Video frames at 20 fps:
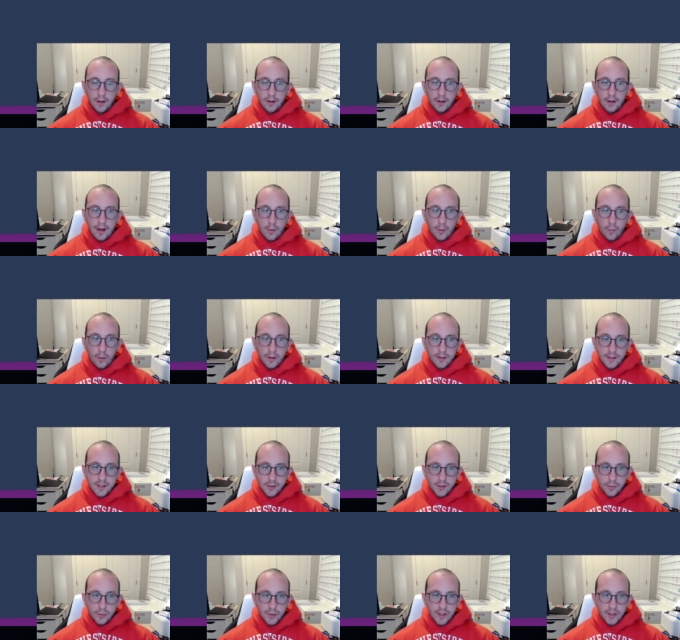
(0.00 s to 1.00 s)
Now, once
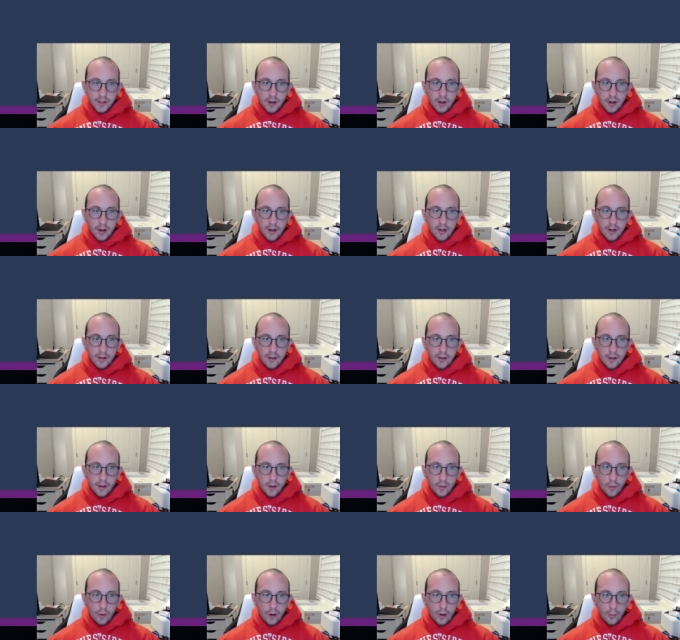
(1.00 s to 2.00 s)
it's restarted,
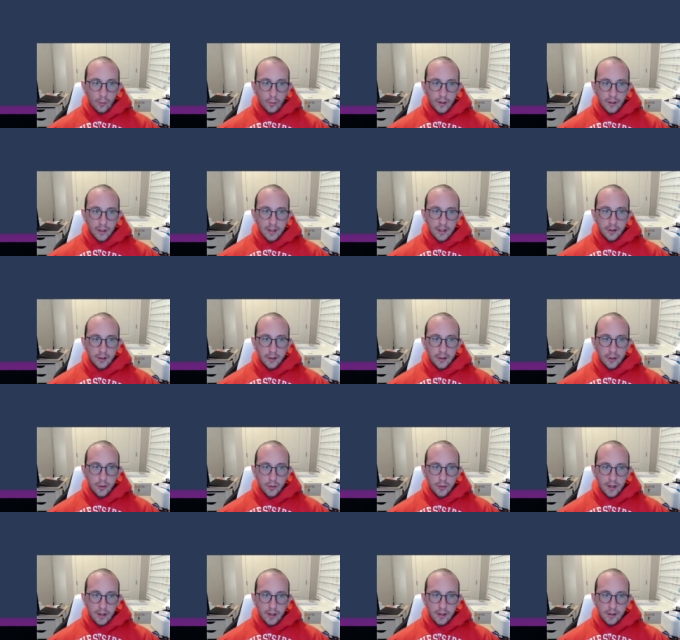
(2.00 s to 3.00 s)
all we need to
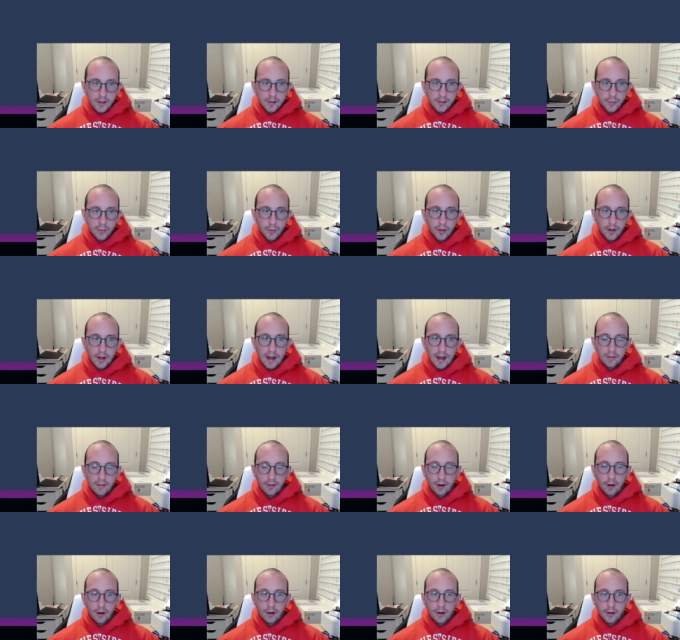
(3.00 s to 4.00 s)
do is we have
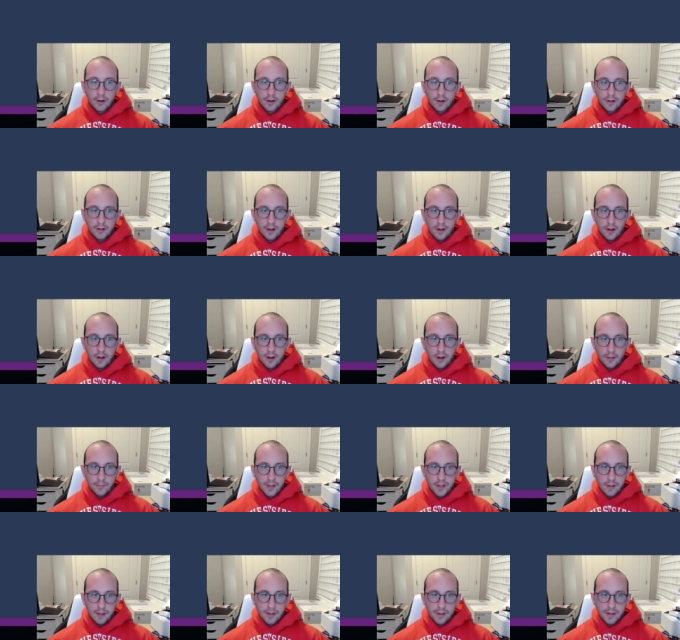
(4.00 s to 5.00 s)
our
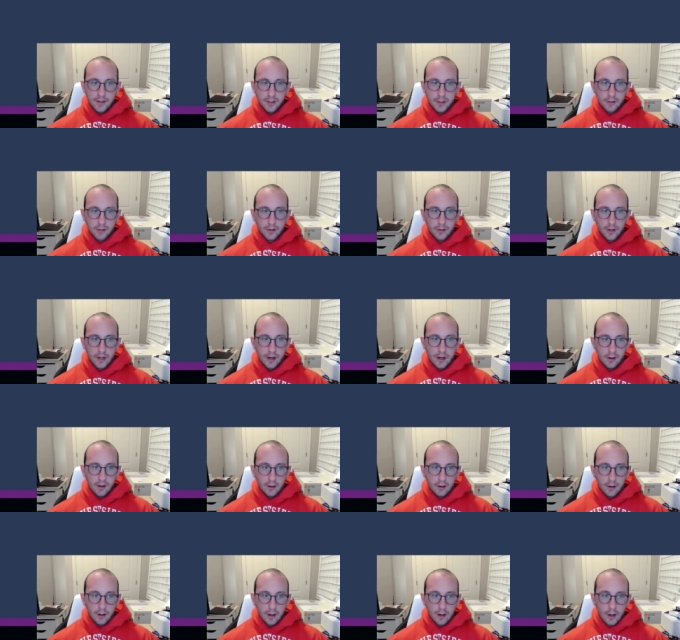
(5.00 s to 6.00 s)
database server here
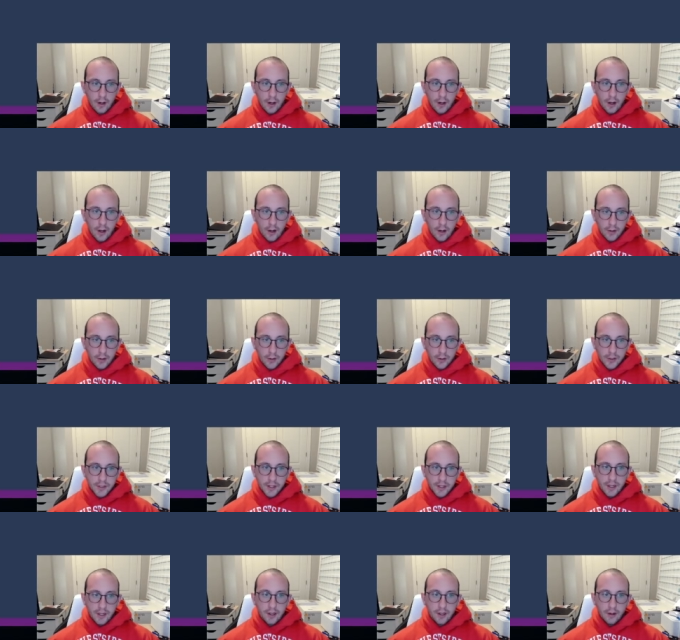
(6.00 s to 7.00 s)
under
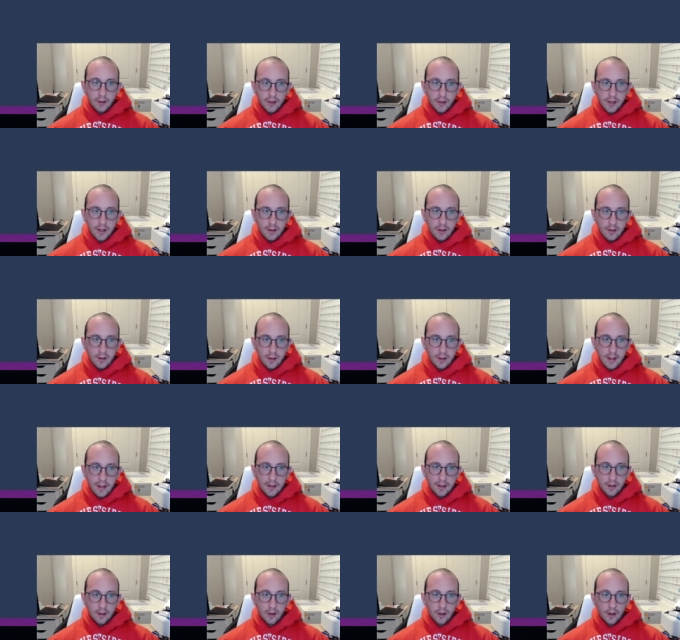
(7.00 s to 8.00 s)
security
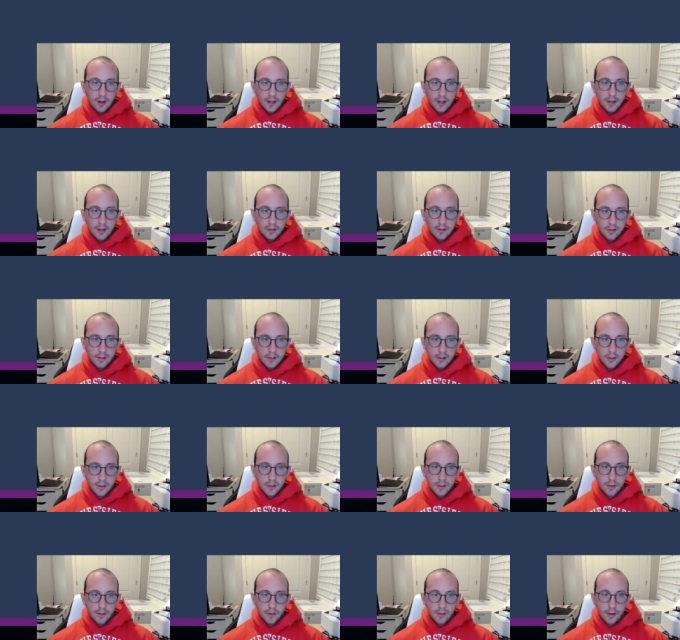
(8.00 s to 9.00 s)
and logins.
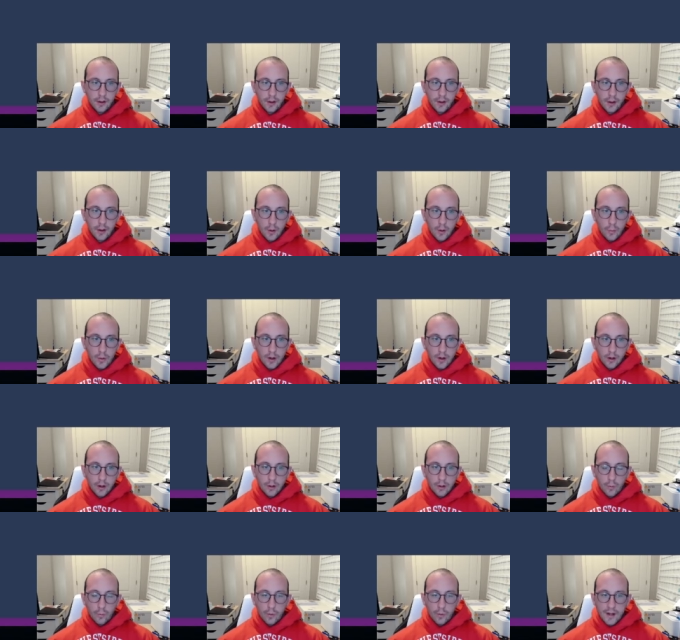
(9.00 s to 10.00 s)
We are going
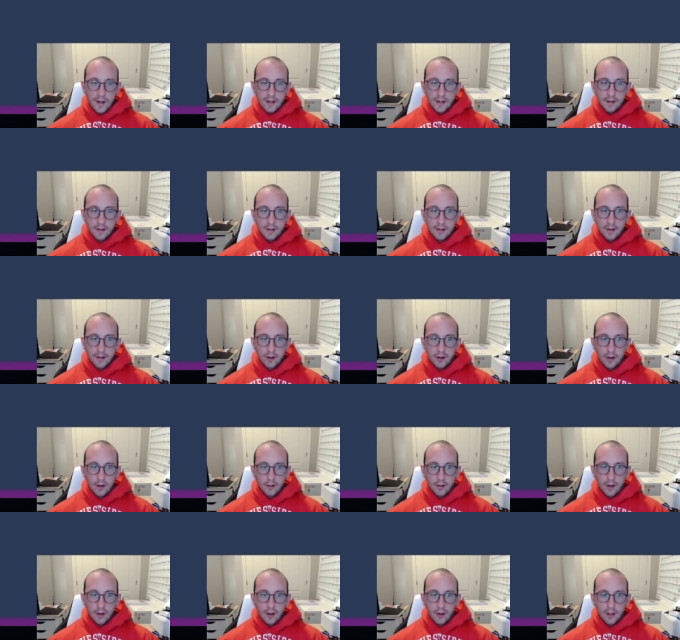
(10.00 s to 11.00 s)
to right click
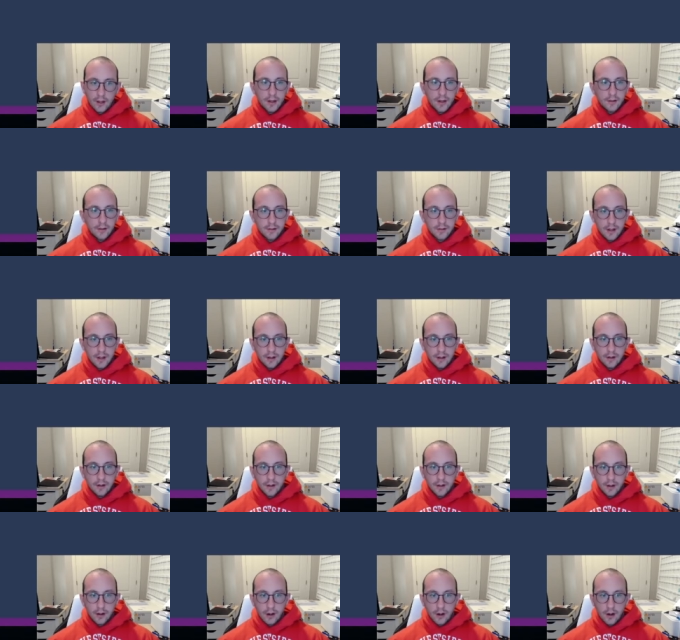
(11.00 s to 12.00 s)
on logins and
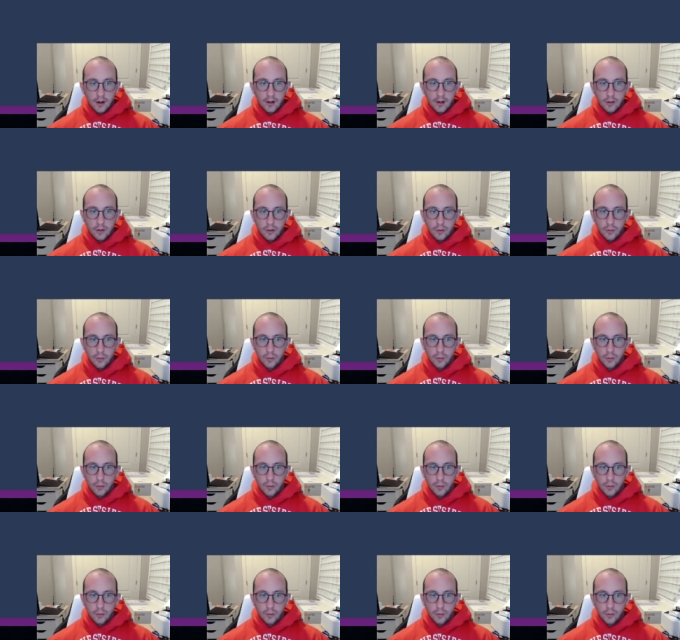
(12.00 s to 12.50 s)
click on new